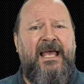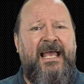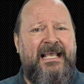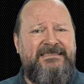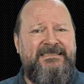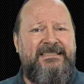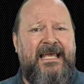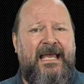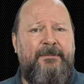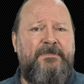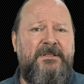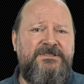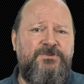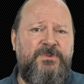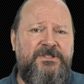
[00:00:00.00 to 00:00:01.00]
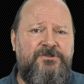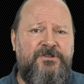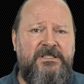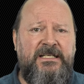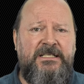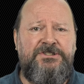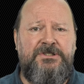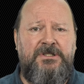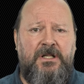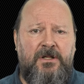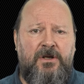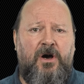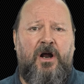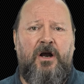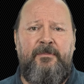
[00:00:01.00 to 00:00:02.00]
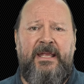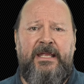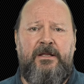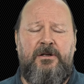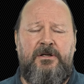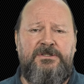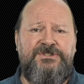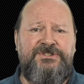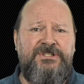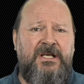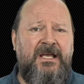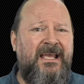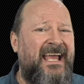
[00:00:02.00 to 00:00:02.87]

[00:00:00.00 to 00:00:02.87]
as it happens with traditional car makers,